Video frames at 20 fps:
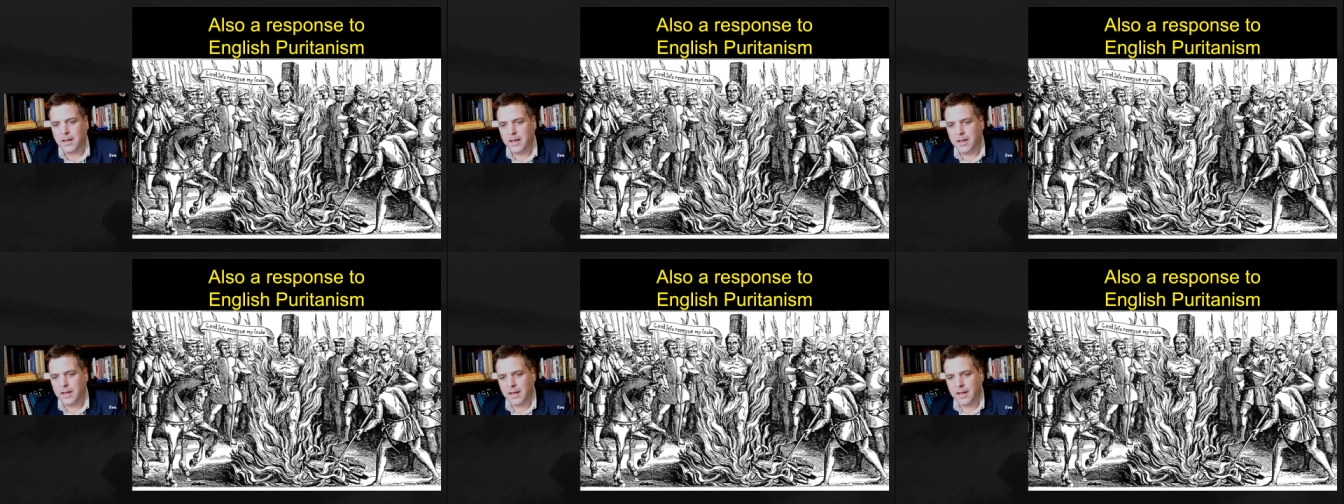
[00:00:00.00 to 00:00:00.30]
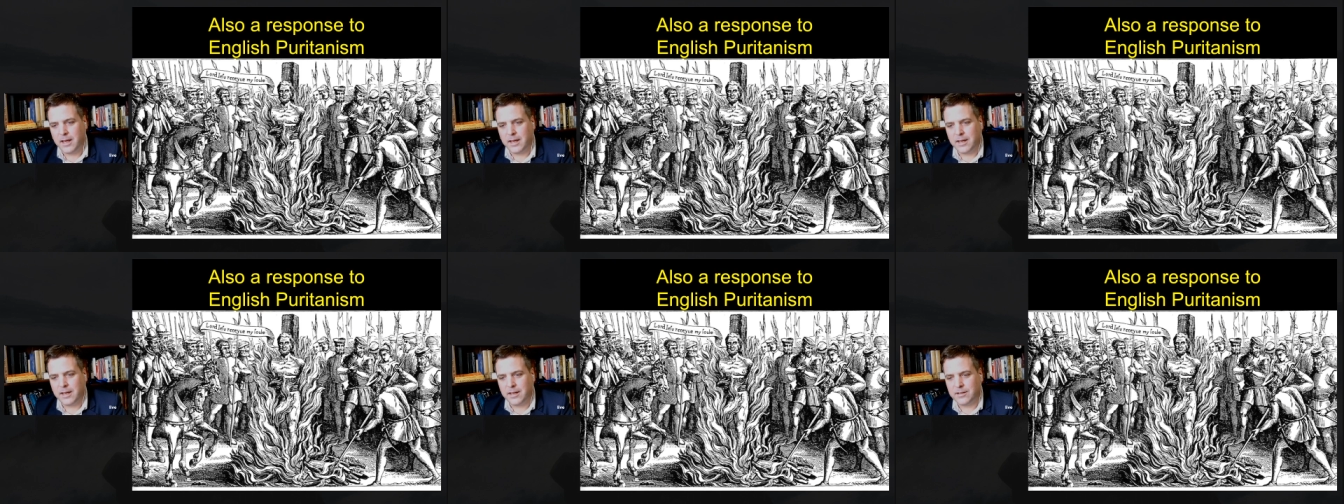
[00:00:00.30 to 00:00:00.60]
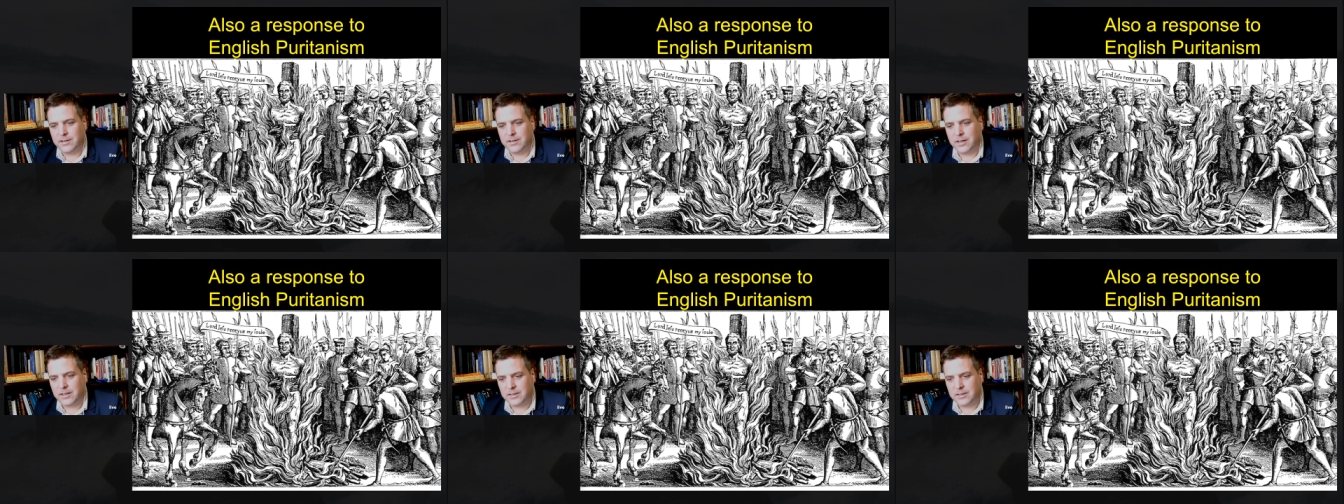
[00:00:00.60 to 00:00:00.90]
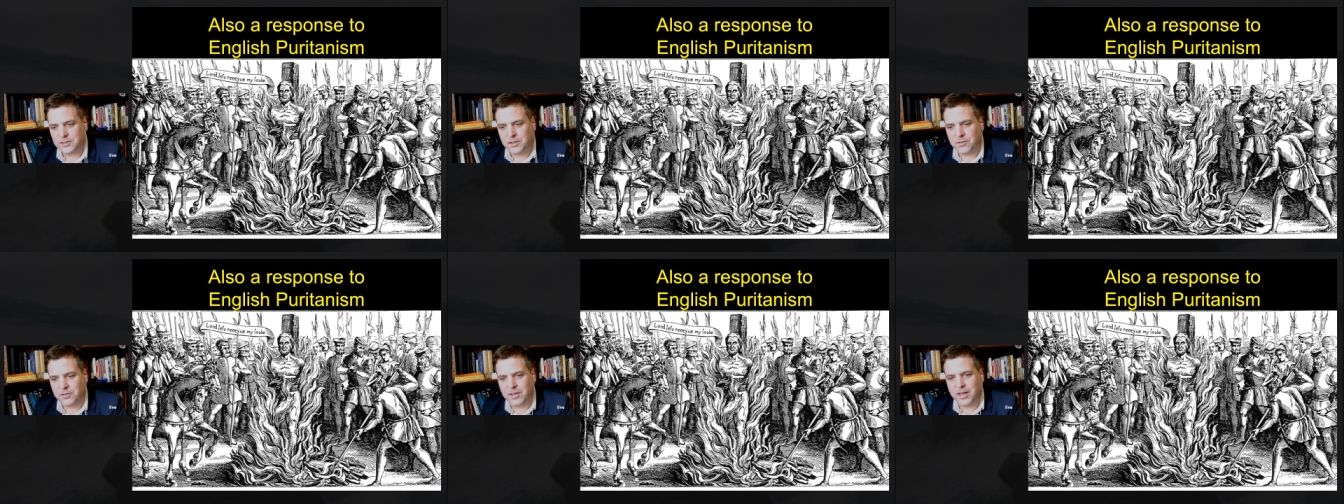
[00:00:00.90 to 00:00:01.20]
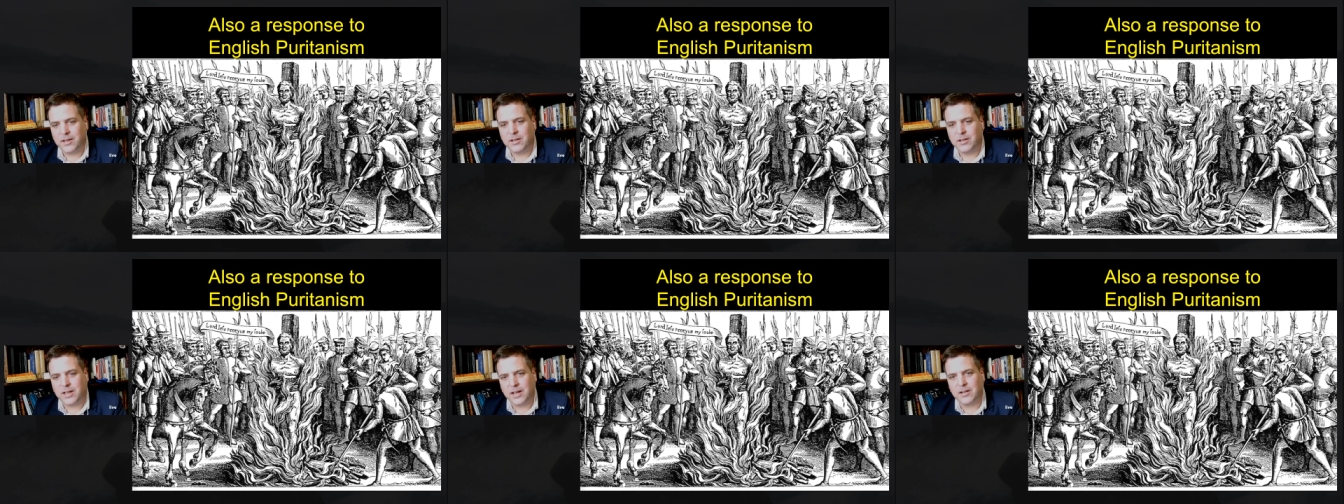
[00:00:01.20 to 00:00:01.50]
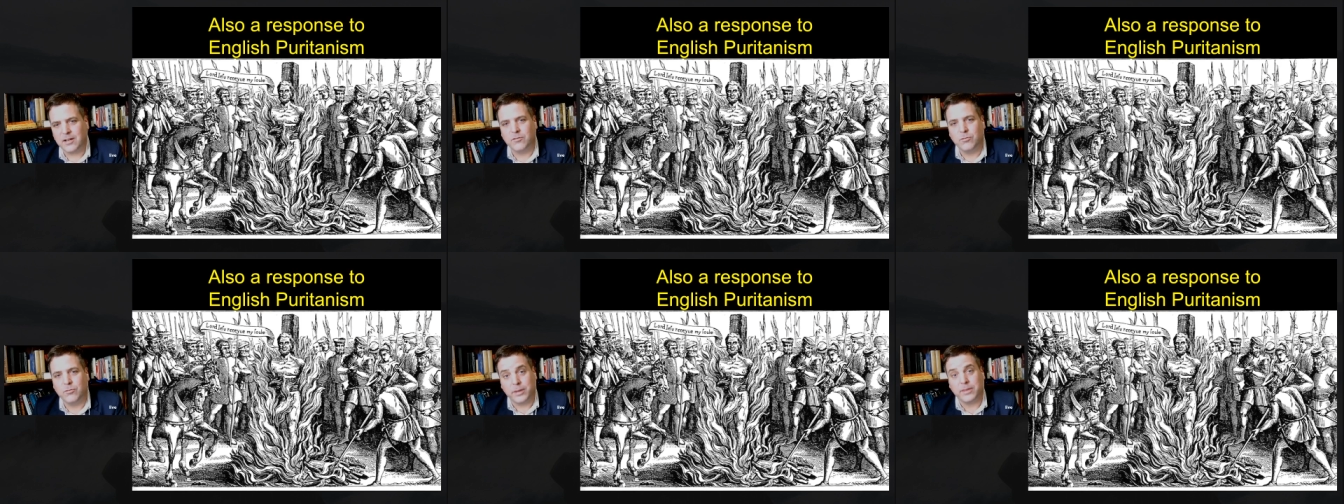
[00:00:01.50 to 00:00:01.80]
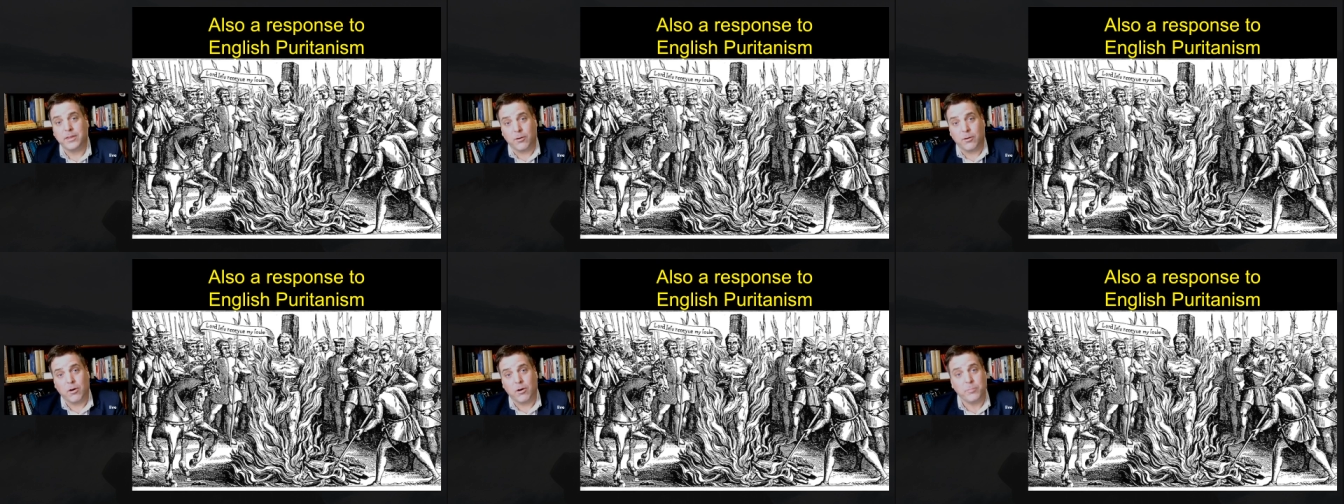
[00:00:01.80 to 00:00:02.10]
and uh, so they kind of went
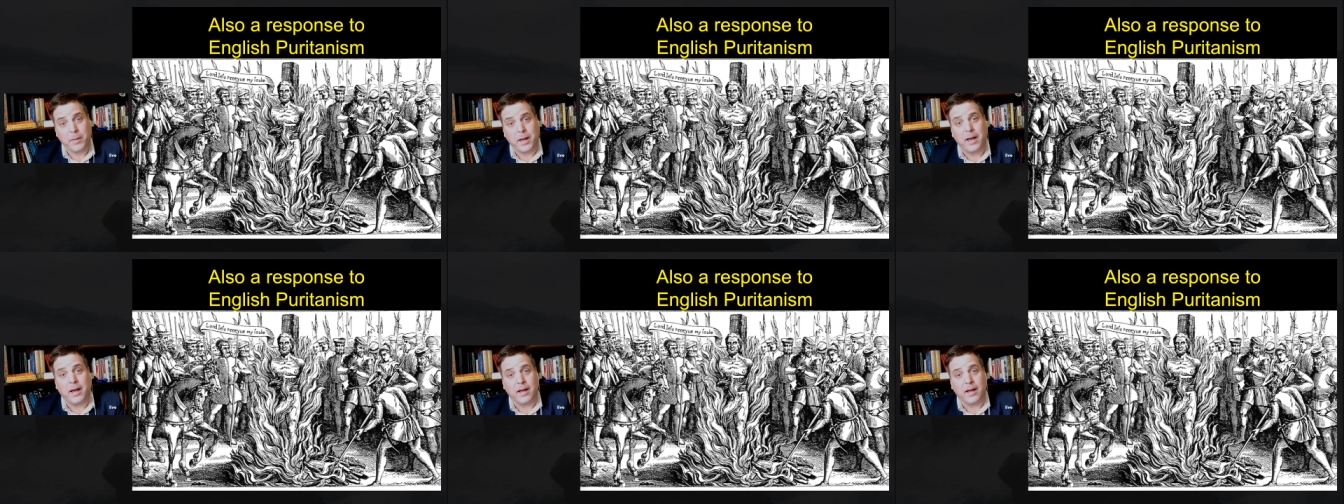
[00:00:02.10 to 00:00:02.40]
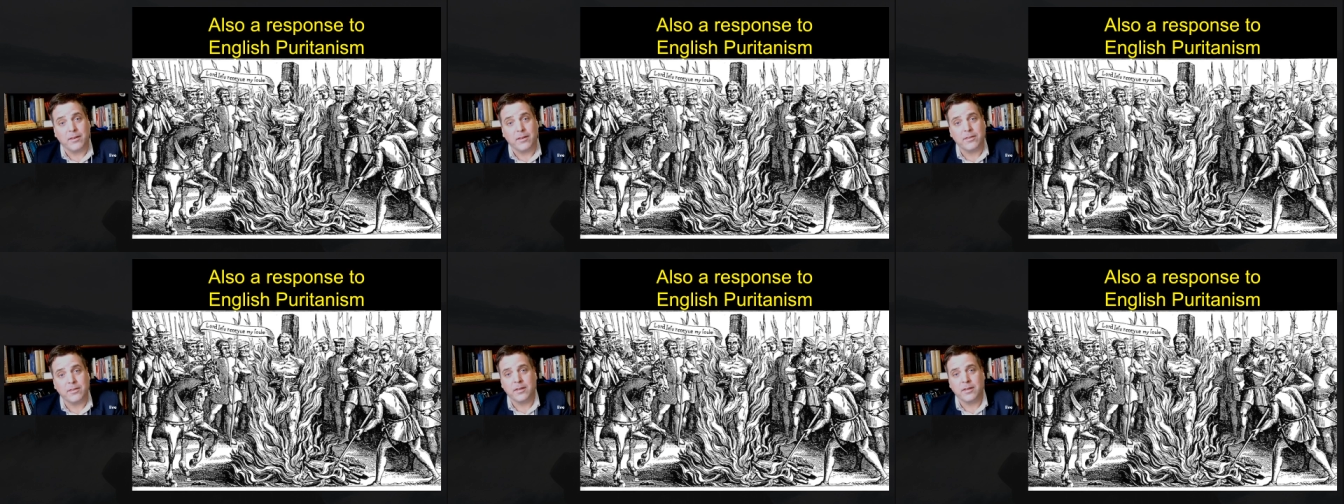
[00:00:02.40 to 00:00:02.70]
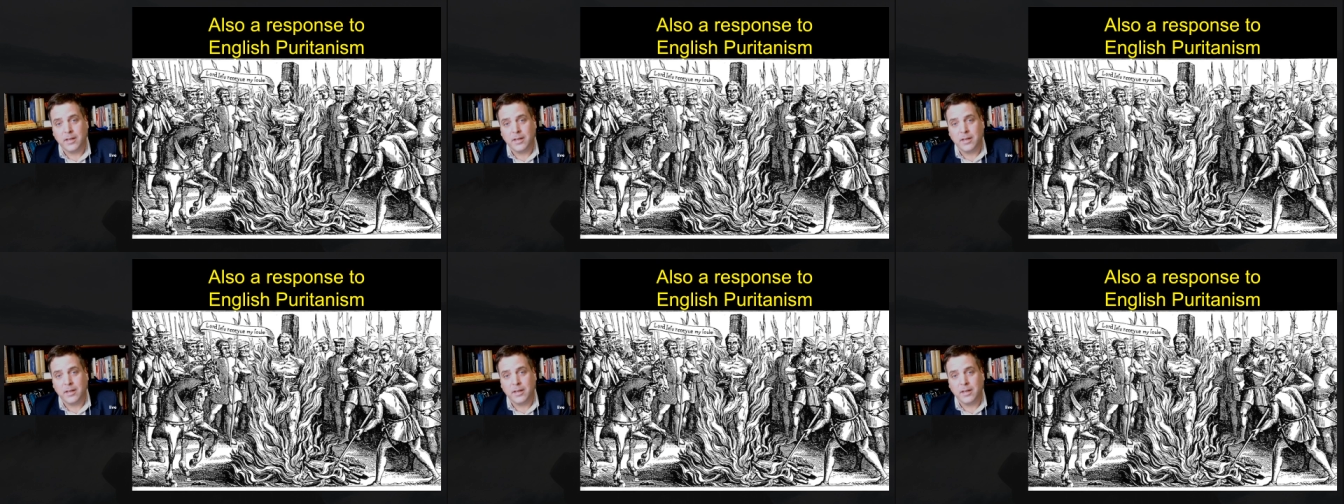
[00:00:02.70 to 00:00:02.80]
their own path